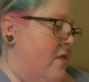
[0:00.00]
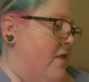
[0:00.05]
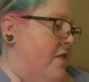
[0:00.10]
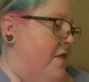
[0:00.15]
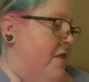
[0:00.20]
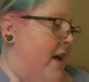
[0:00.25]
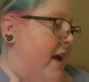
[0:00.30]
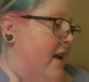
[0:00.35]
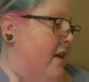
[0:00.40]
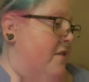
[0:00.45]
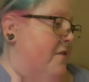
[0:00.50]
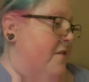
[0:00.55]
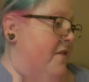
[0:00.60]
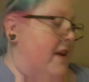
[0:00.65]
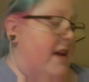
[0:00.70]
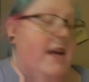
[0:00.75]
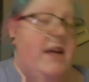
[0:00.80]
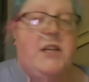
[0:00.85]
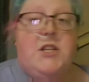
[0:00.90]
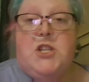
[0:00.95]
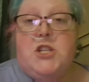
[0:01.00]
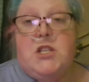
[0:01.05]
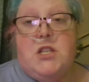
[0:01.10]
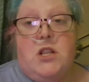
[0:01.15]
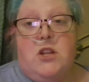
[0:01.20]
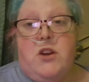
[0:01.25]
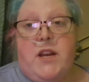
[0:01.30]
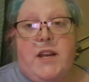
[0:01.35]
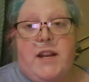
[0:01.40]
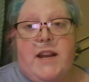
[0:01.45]
Thankfully,
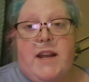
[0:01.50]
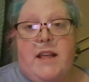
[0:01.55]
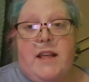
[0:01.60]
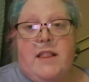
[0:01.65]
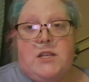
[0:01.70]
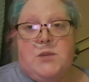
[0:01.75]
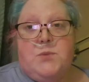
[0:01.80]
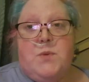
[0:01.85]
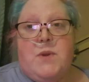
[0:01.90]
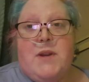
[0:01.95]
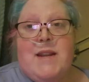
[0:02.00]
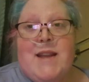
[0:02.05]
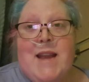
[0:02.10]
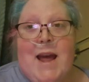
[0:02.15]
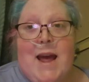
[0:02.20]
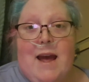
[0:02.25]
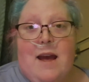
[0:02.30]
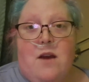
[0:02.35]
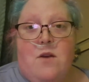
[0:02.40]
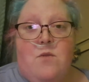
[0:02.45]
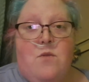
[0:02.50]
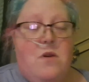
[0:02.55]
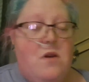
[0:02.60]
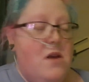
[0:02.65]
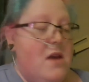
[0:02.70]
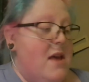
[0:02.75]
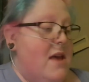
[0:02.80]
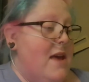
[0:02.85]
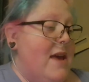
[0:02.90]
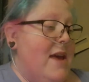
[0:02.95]
just looking at this one now,
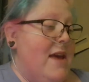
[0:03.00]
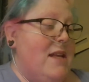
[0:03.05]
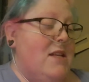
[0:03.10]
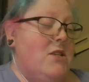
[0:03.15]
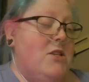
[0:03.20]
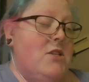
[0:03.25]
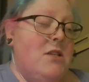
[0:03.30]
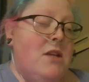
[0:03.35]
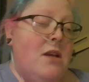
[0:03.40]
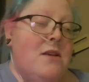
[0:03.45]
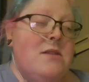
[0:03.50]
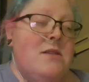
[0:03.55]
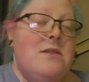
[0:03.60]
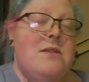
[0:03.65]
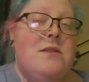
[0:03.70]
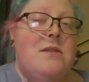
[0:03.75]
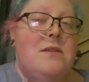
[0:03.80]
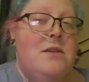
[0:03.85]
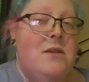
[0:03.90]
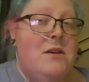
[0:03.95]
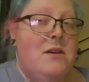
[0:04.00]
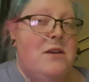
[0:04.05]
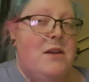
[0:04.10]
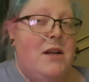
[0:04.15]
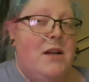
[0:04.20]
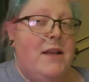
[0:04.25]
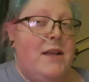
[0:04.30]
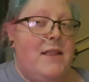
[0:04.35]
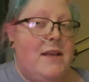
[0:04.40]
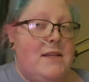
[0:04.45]
it doesn't
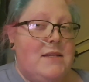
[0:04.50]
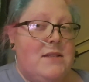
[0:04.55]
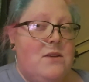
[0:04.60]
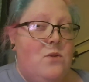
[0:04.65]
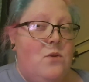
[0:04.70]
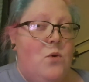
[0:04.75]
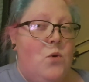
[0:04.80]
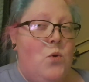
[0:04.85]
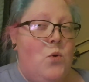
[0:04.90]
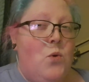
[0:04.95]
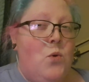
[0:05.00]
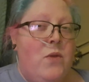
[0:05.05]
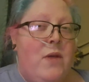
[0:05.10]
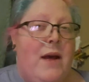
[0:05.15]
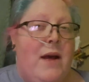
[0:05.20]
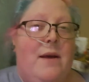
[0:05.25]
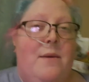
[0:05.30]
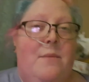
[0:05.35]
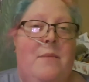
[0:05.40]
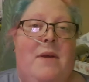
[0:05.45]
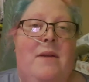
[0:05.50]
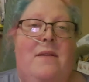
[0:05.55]
look like there's all that